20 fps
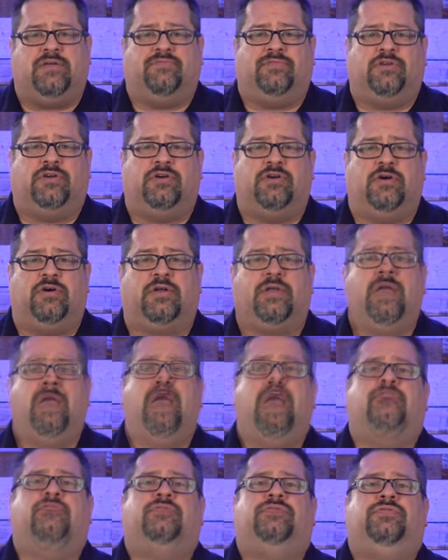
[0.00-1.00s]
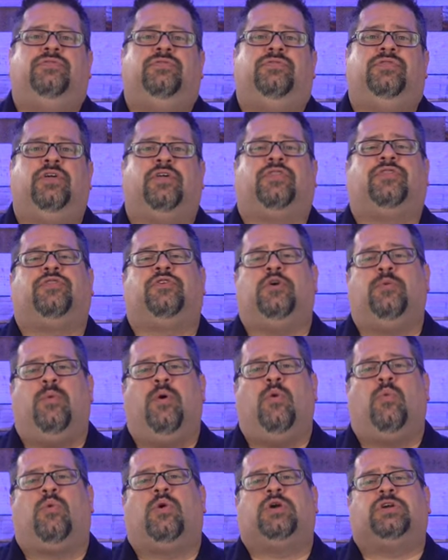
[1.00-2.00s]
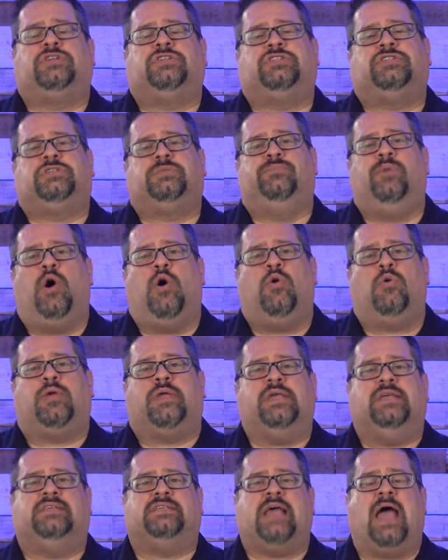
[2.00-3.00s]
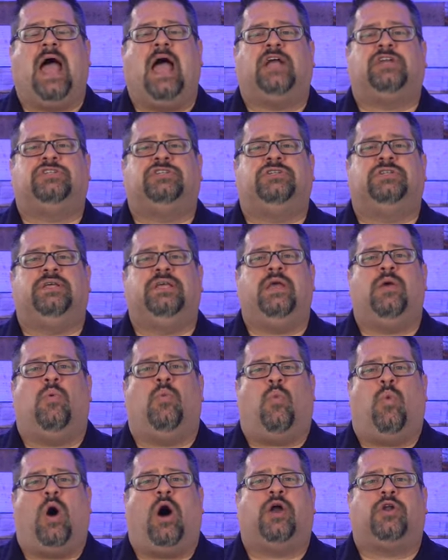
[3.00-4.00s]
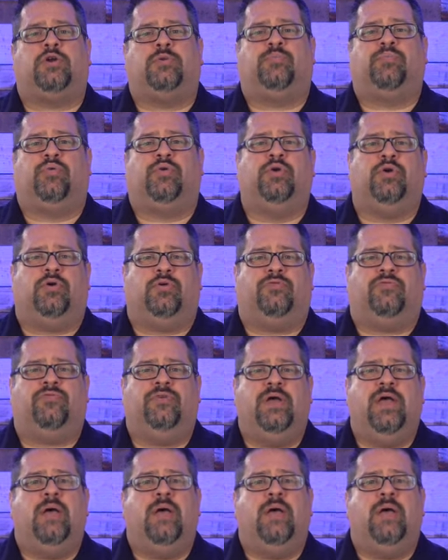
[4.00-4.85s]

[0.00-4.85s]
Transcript: of the cook. The ThermoWorks Smoke is actually waterproof,